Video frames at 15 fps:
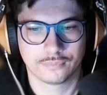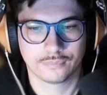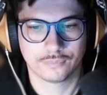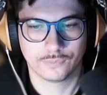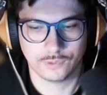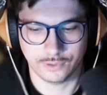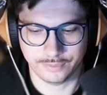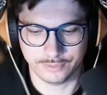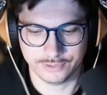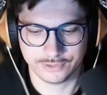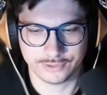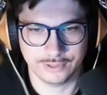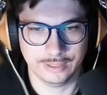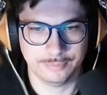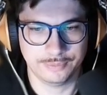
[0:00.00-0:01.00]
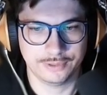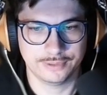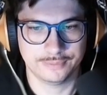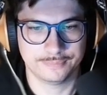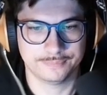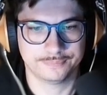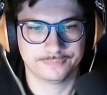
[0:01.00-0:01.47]
to our script
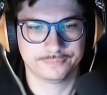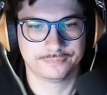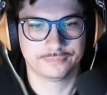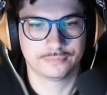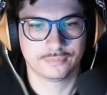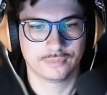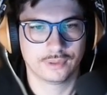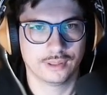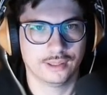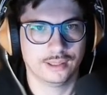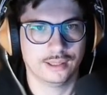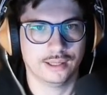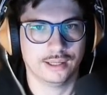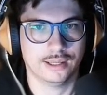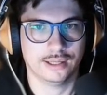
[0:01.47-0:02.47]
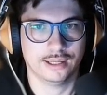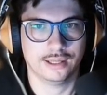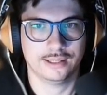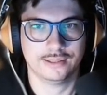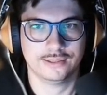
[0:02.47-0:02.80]
and